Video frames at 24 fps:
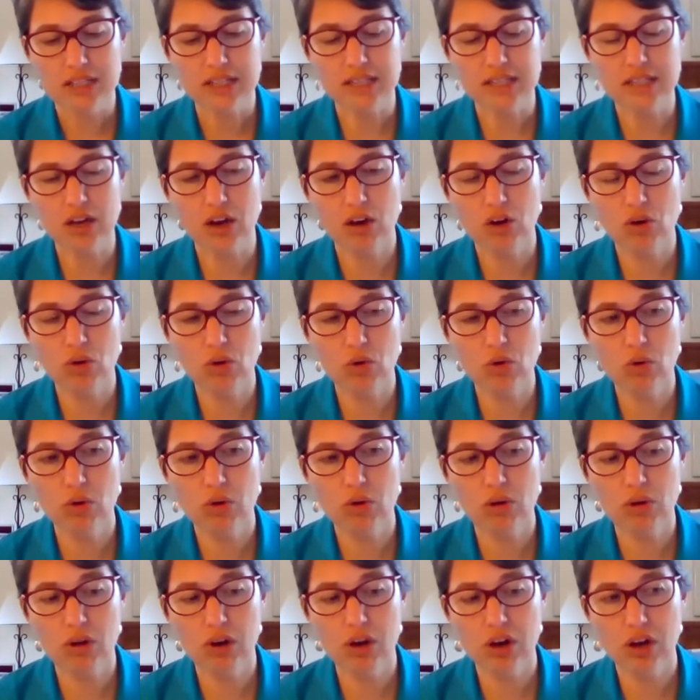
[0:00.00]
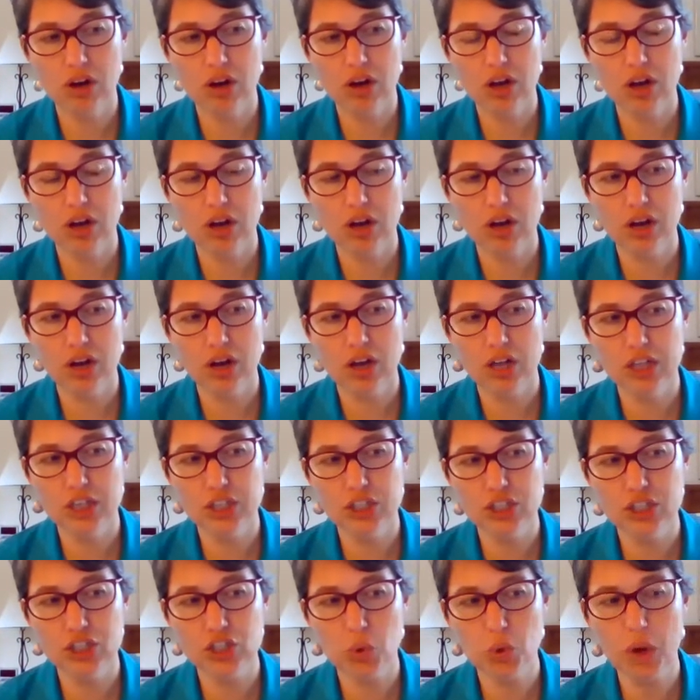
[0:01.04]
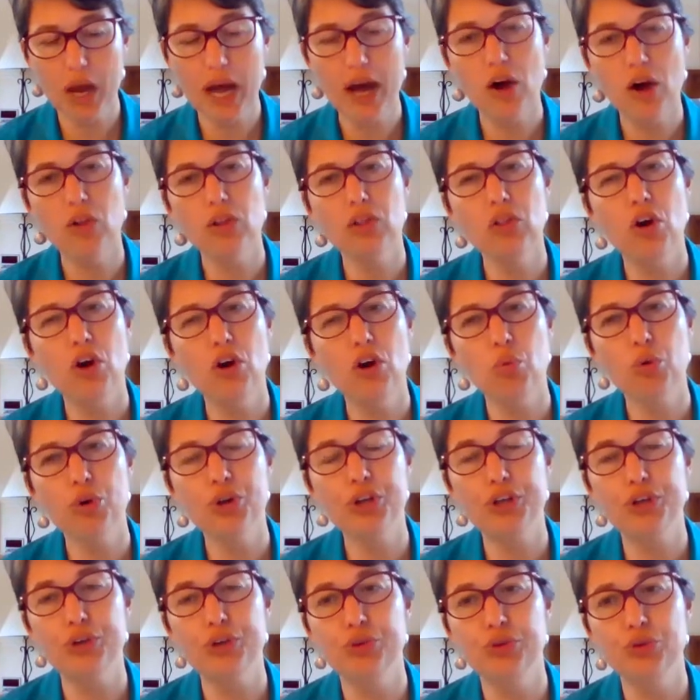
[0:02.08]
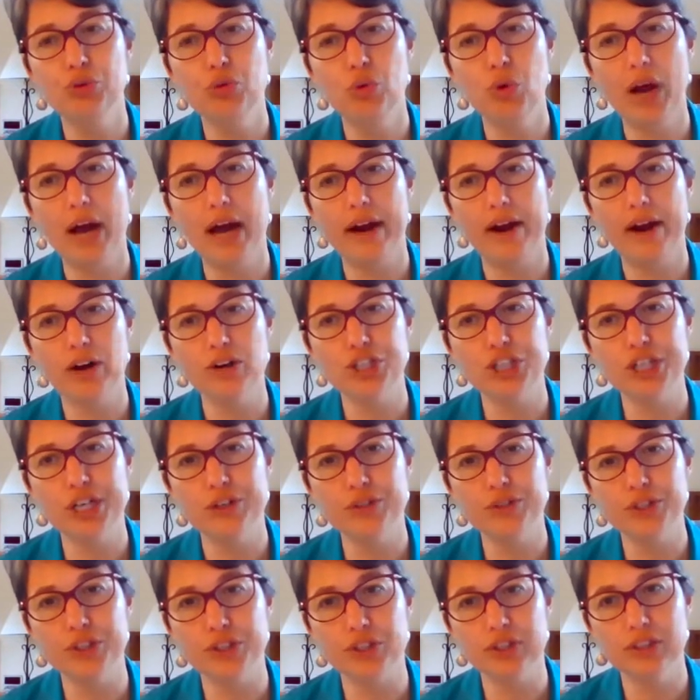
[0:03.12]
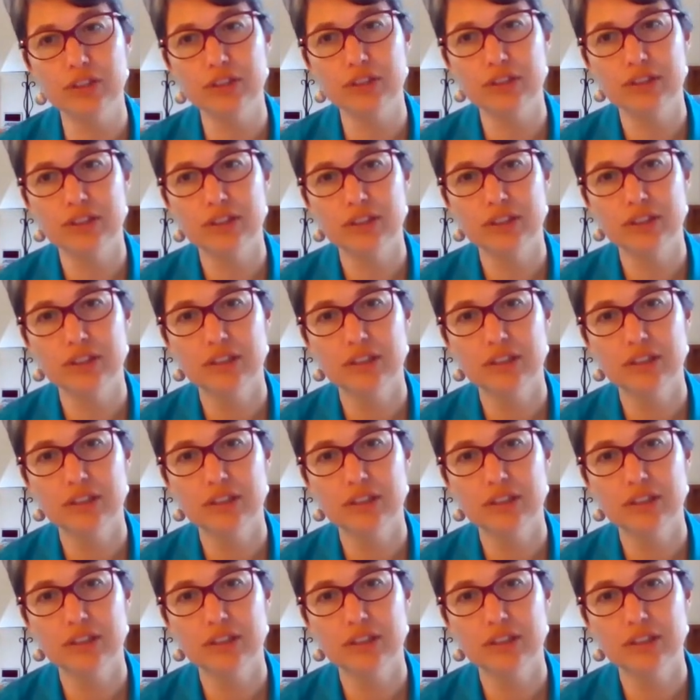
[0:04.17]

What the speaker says: So how long were you at our shelter?